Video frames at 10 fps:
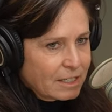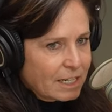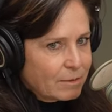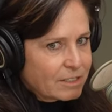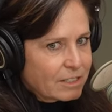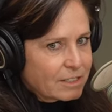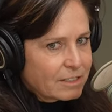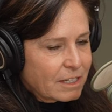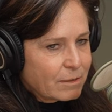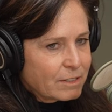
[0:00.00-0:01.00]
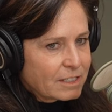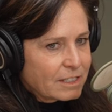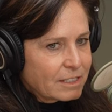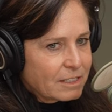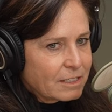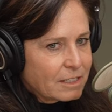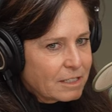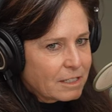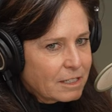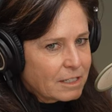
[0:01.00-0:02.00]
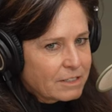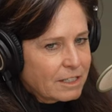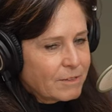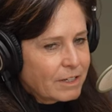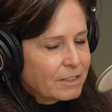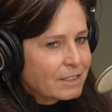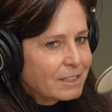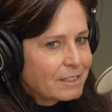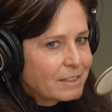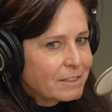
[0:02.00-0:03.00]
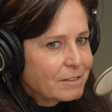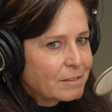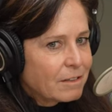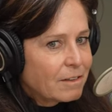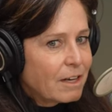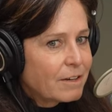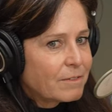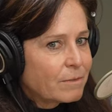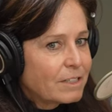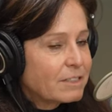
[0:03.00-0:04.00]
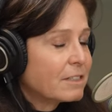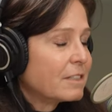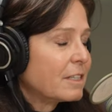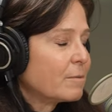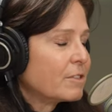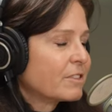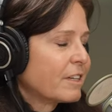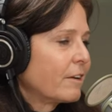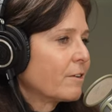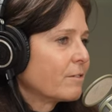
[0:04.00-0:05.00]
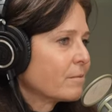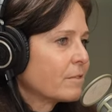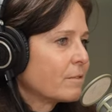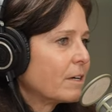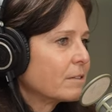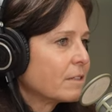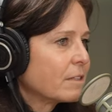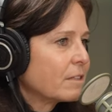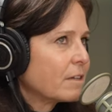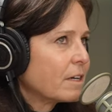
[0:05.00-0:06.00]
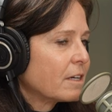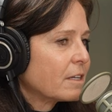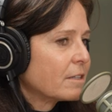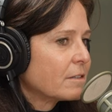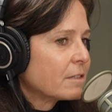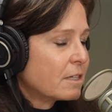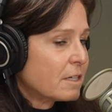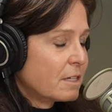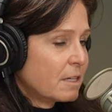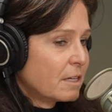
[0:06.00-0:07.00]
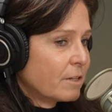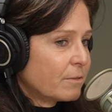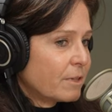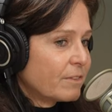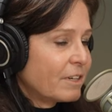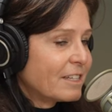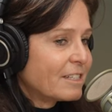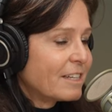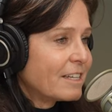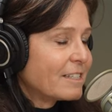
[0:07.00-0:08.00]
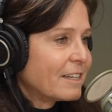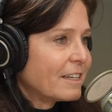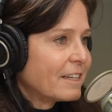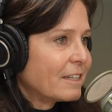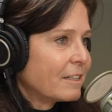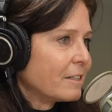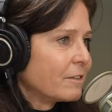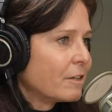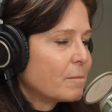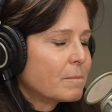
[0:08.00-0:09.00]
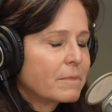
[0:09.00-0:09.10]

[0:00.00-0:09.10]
i was in i was in uh, sunnyvale and a lot of the rest of the team was scattered throughout uh, throughout the United States and in Europe.